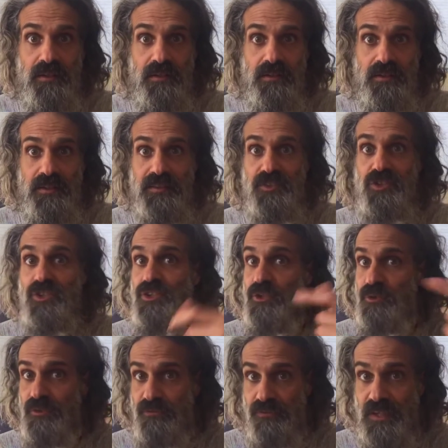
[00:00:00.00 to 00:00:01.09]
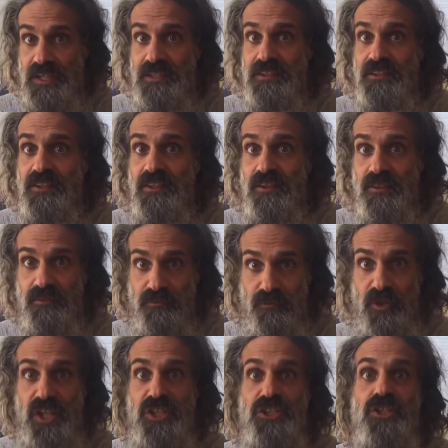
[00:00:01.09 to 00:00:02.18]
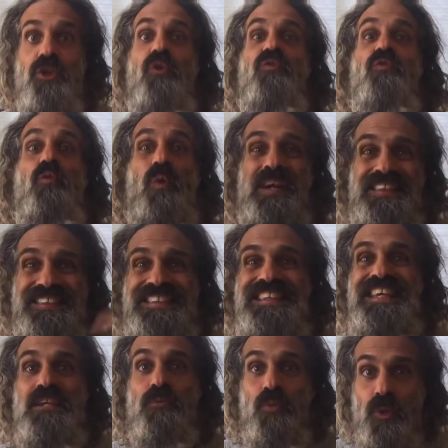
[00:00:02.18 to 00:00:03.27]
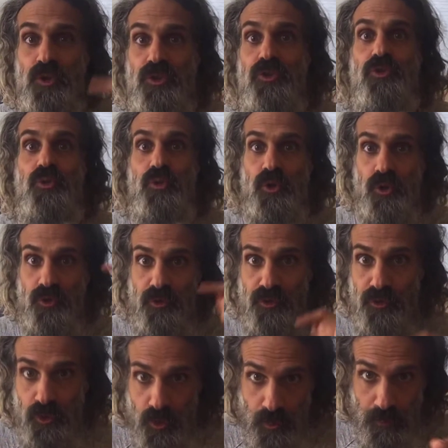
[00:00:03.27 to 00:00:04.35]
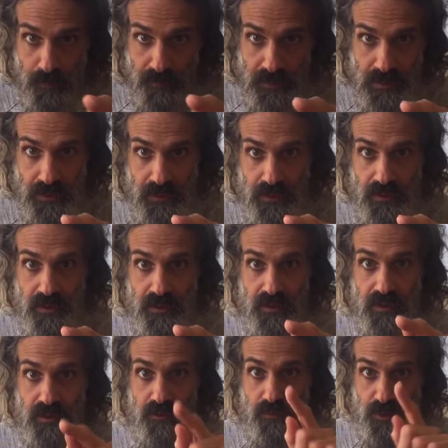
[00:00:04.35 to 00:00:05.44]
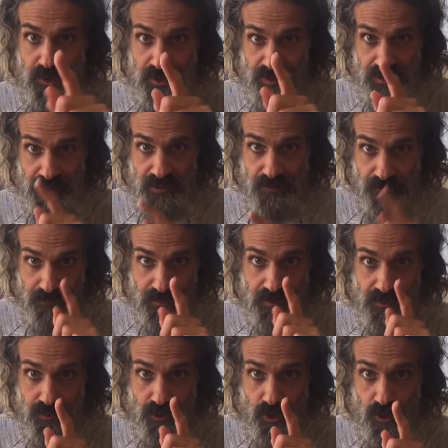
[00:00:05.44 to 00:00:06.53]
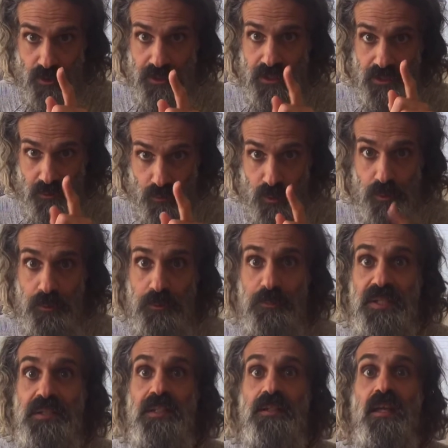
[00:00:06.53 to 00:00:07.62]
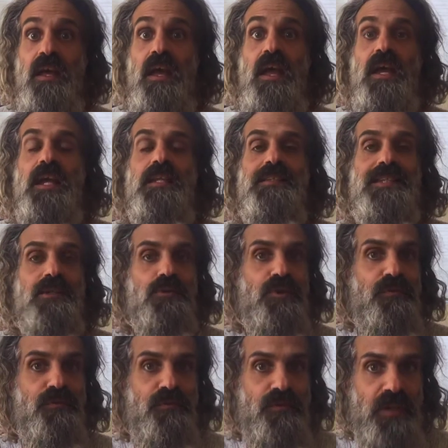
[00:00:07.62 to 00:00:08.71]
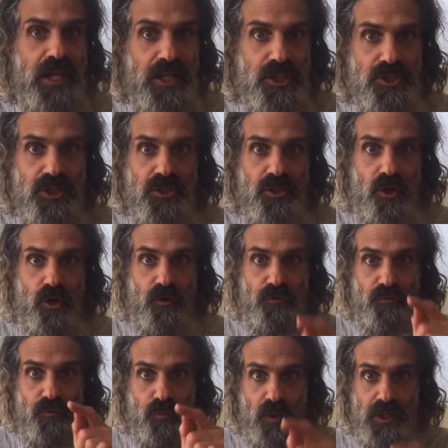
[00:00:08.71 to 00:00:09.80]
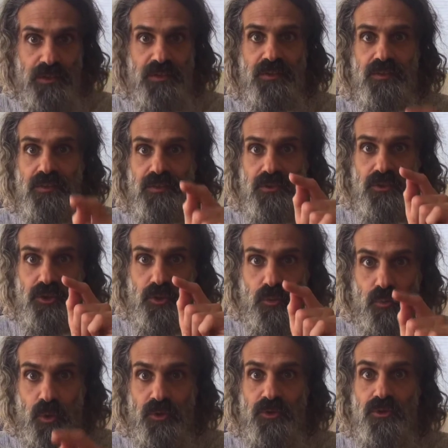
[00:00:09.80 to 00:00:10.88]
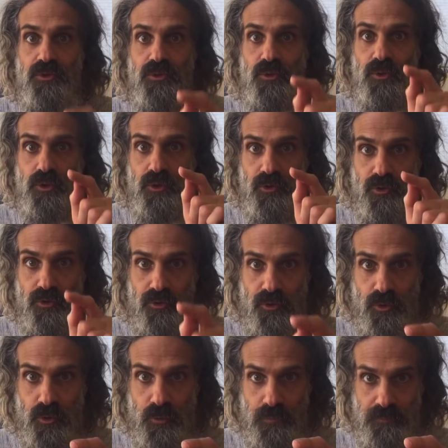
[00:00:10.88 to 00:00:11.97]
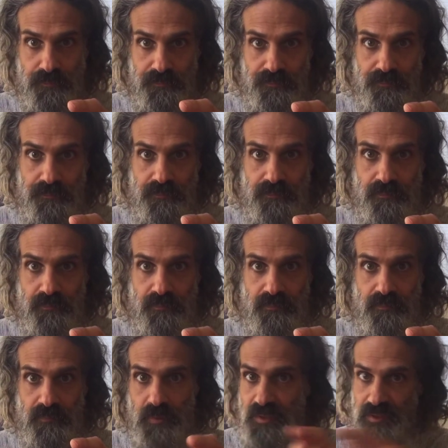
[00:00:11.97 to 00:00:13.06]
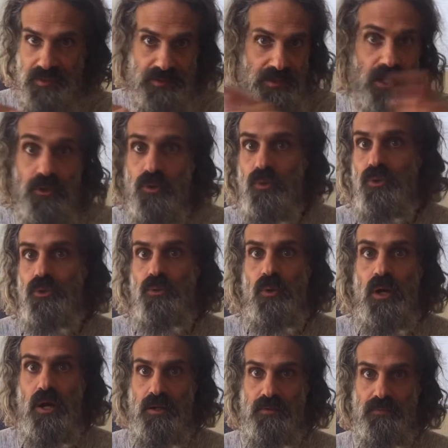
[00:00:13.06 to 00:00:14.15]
It's just a reflection of what they want to consume, which is a different story, and I will repeat it. It's a reflection of what you want to consume, but it's not who you are.